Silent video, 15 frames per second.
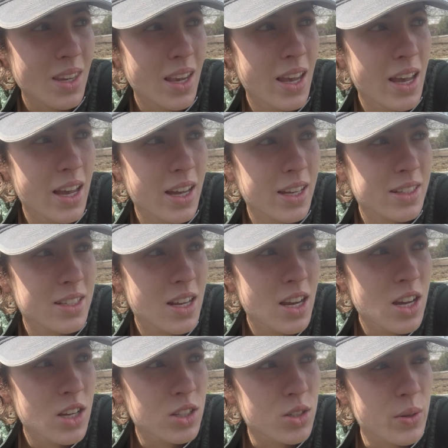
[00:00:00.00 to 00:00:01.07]
And
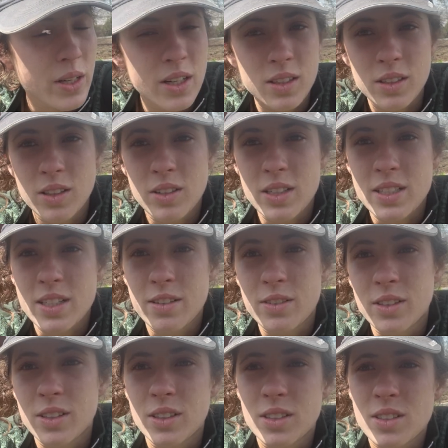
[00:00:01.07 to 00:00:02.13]
doing it alone is
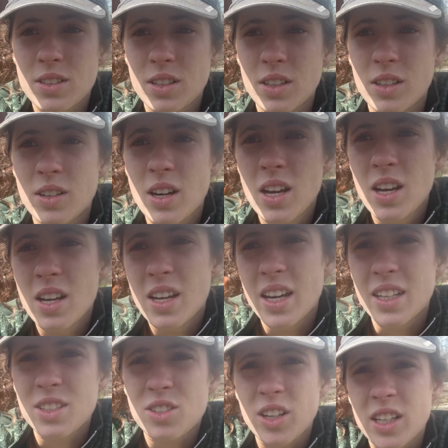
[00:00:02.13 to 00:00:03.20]
difficult. So
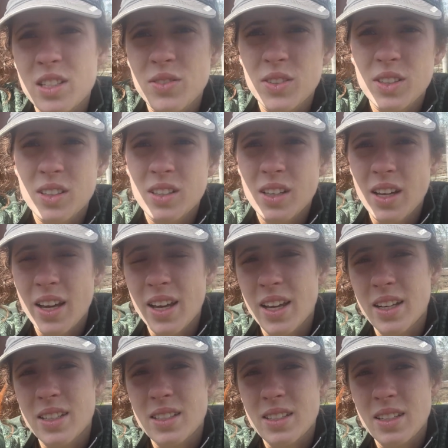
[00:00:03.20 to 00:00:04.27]
it's stressful,
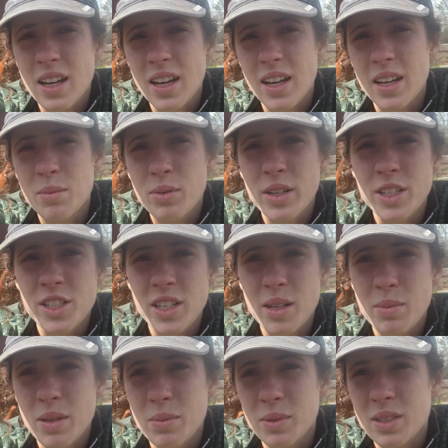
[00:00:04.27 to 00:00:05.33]
and yeah, I appreciate
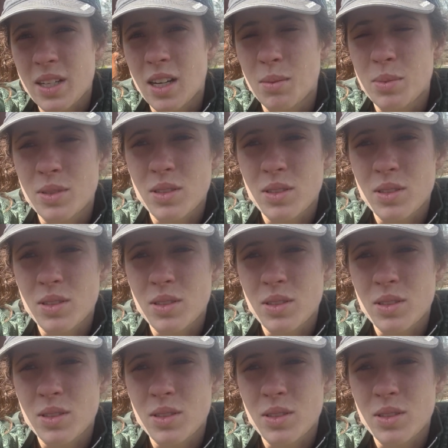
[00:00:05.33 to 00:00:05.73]
people's help and